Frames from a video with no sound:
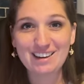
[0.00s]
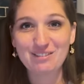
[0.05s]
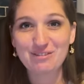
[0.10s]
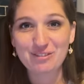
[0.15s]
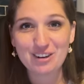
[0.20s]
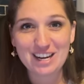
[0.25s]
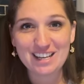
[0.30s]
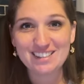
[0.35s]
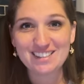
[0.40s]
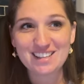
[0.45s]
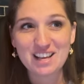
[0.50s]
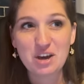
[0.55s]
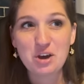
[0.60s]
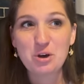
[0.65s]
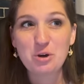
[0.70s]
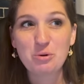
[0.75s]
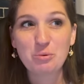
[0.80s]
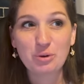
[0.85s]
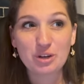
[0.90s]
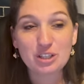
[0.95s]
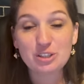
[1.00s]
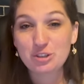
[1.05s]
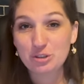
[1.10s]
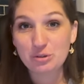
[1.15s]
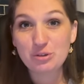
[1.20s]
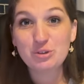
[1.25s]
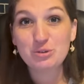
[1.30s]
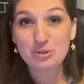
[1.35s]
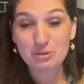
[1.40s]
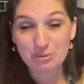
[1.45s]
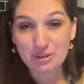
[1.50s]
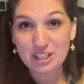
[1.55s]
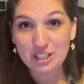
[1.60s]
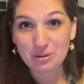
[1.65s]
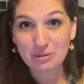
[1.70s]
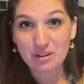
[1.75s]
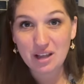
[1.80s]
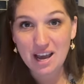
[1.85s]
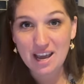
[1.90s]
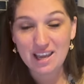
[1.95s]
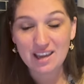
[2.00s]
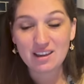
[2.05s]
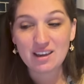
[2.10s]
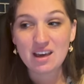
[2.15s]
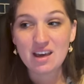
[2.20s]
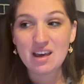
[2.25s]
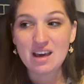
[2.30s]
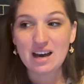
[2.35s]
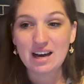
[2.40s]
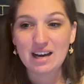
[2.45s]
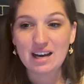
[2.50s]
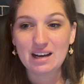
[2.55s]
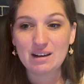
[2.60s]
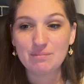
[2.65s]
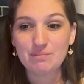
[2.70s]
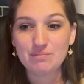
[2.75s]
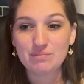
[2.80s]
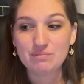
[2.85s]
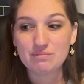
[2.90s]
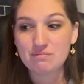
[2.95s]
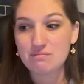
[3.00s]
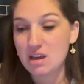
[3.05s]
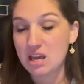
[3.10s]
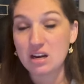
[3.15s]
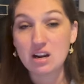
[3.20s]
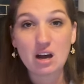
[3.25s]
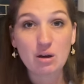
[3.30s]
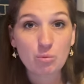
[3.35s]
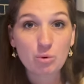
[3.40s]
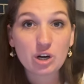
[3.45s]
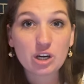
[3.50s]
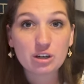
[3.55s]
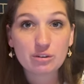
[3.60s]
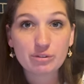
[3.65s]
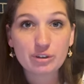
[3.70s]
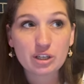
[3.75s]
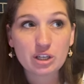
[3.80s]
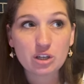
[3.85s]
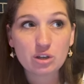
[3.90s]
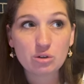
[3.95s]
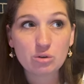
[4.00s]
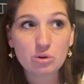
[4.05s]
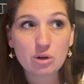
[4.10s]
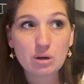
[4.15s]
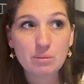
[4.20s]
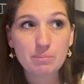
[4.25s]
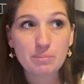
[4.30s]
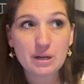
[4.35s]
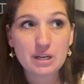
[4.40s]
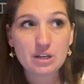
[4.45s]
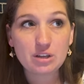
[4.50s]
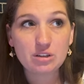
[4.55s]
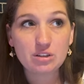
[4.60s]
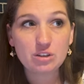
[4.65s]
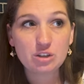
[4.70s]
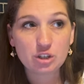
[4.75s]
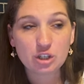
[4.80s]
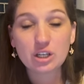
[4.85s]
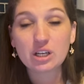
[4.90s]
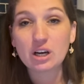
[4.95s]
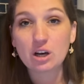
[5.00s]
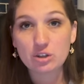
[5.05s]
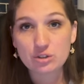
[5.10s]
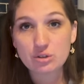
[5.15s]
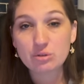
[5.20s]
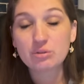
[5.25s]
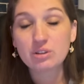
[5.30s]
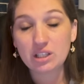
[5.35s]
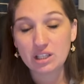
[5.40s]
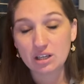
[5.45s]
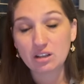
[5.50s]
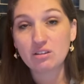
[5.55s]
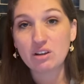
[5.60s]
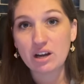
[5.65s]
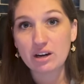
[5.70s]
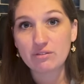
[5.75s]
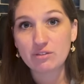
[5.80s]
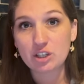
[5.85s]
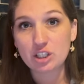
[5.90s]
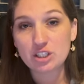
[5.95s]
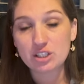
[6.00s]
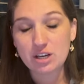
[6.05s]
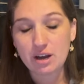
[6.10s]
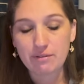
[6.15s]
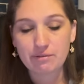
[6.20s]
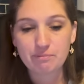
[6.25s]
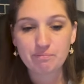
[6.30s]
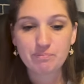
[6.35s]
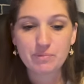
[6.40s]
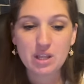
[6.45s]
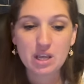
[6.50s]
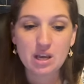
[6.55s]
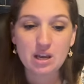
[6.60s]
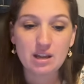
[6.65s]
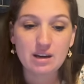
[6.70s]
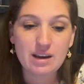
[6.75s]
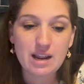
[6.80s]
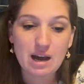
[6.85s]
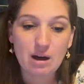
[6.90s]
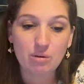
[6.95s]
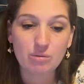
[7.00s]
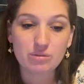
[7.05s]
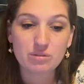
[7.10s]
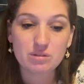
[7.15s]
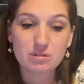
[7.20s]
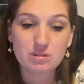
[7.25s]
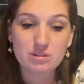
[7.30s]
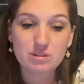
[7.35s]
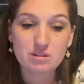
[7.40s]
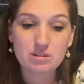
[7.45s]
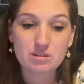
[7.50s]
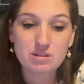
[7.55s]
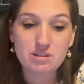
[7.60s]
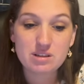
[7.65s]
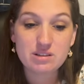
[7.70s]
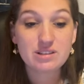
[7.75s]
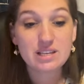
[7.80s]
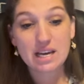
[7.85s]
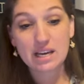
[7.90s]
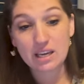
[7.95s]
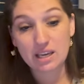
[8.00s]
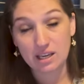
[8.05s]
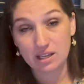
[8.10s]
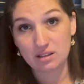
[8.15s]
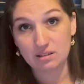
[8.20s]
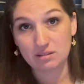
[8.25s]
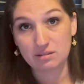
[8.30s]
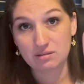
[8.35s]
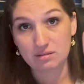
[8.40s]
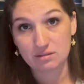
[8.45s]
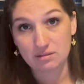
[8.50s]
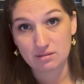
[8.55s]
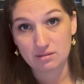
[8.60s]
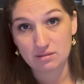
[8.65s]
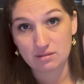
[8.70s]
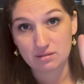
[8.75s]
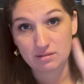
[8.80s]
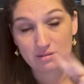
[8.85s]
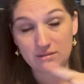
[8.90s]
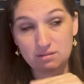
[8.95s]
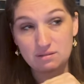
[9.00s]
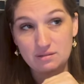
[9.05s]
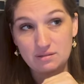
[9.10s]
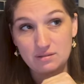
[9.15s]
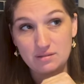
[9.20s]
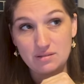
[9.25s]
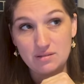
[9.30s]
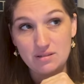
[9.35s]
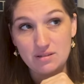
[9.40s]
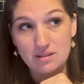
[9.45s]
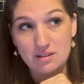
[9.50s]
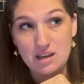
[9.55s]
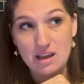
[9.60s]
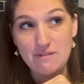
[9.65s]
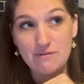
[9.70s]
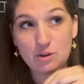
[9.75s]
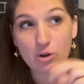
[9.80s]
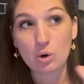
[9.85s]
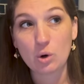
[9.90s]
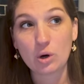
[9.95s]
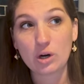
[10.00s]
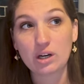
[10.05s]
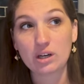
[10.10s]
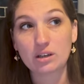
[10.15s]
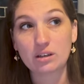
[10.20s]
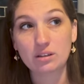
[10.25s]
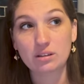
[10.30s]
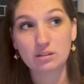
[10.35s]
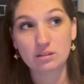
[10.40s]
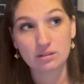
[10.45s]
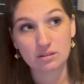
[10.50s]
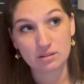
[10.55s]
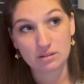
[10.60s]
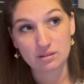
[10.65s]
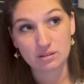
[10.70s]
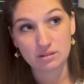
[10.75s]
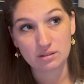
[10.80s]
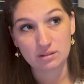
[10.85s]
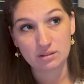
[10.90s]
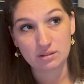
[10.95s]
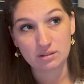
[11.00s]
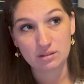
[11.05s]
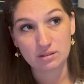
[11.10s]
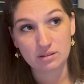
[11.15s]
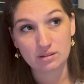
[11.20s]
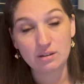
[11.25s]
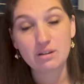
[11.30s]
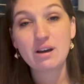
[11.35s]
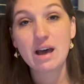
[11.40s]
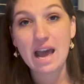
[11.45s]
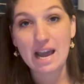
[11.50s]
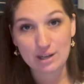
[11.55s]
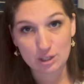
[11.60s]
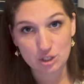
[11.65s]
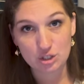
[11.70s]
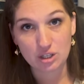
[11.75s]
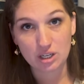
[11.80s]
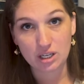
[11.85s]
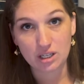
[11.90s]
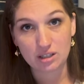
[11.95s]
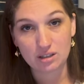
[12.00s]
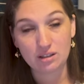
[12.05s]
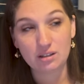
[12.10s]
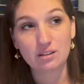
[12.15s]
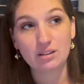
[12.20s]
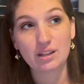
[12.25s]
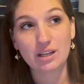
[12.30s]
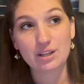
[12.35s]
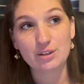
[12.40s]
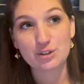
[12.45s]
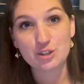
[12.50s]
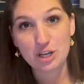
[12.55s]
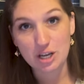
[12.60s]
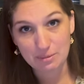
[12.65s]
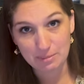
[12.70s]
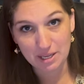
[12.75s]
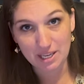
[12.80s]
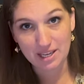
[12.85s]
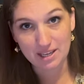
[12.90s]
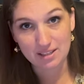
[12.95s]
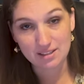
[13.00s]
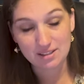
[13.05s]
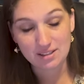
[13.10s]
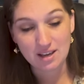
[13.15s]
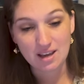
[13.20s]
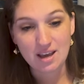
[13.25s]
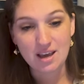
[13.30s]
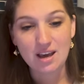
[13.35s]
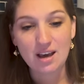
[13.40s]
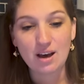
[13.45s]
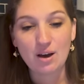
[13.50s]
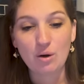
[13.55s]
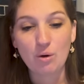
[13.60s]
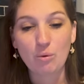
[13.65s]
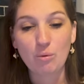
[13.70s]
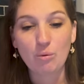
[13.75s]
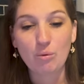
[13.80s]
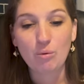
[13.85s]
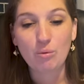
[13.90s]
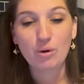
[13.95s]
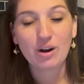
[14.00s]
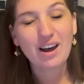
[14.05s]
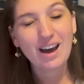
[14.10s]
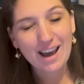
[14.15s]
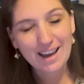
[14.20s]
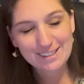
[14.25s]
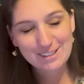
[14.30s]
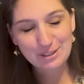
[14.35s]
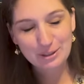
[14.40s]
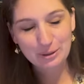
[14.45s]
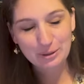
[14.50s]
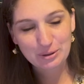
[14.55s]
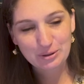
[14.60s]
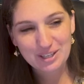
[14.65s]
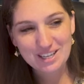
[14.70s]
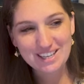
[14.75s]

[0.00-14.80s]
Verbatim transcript: and friends what did you use what do you like um, may not work for you but you're going to also glean a lot of good stuff now the second if you're extra like jami is what i do